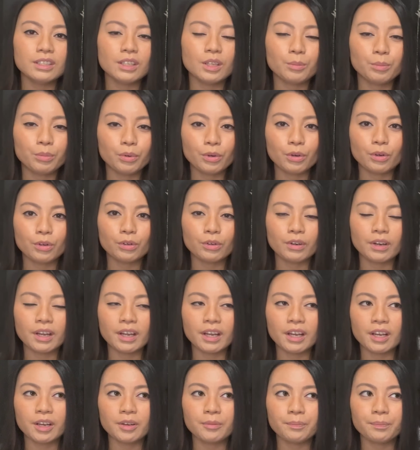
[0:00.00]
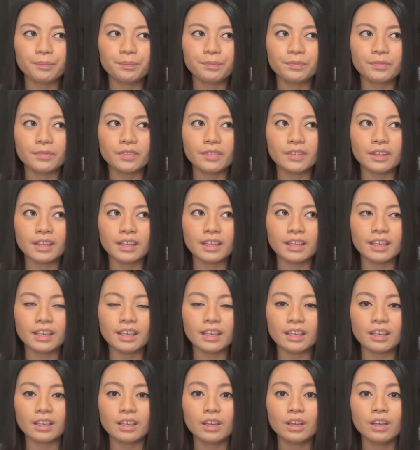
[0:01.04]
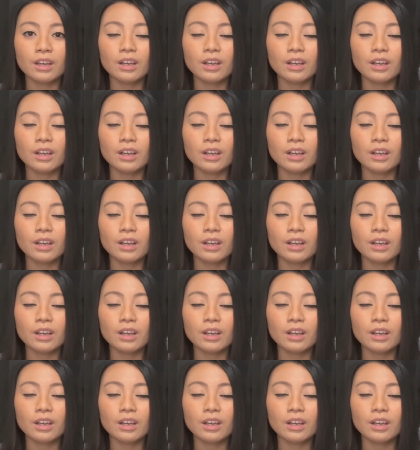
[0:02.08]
the program thinking,